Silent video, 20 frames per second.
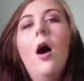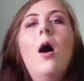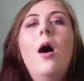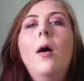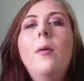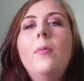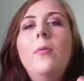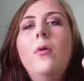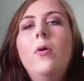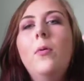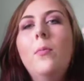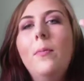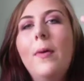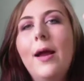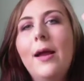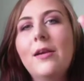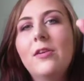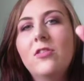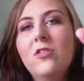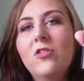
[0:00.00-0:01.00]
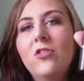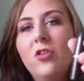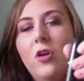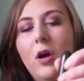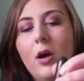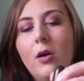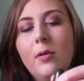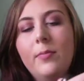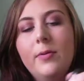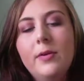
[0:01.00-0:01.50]
I bought MAC
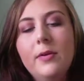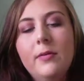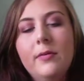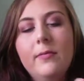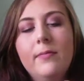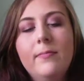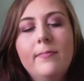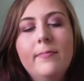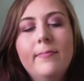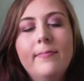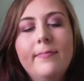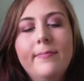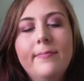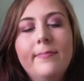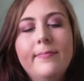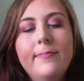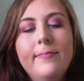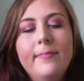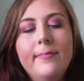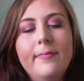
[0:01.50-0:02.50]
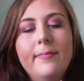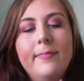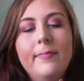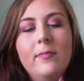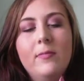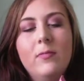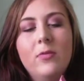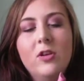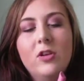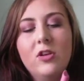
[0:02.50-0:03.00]
Snob,
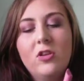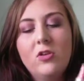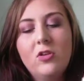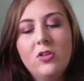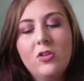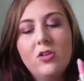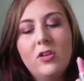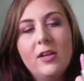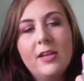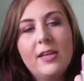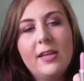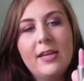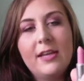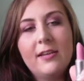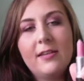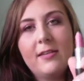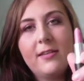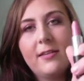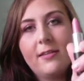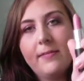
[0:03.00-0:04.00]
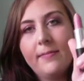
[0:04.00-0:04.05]
which looks like this.